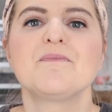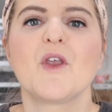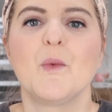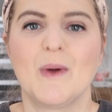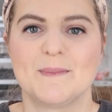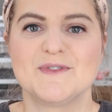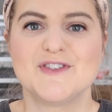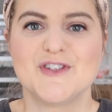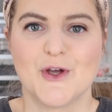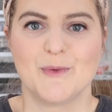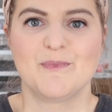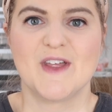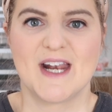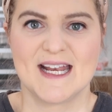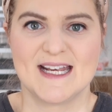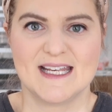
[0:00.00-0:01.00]
whipped soap
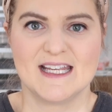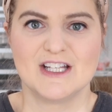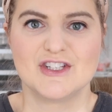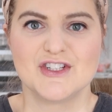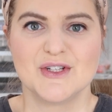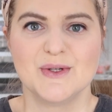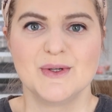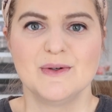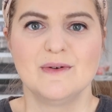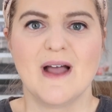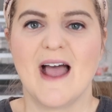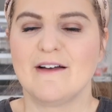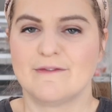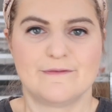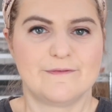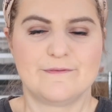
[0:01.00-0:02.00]
that I need to
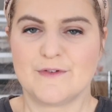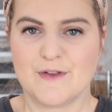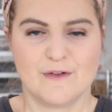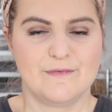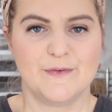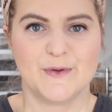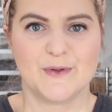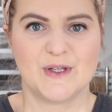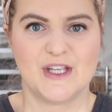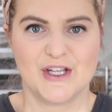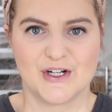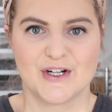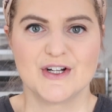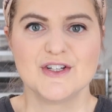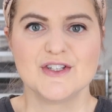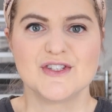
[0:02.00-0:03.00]
for the full
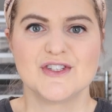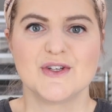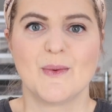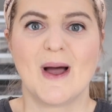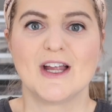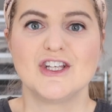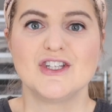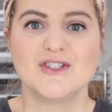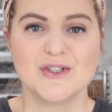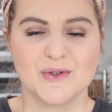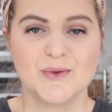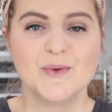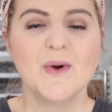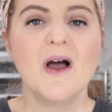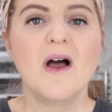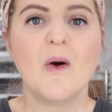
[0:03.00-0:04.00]
year. So I
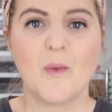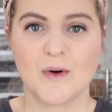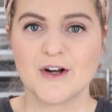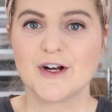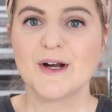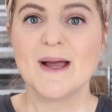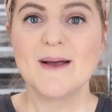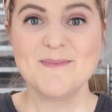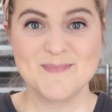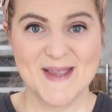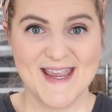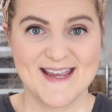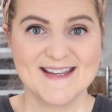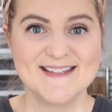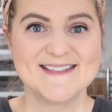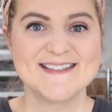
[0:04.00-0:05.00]
do order a
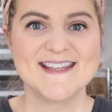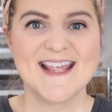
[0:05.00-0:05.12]
base,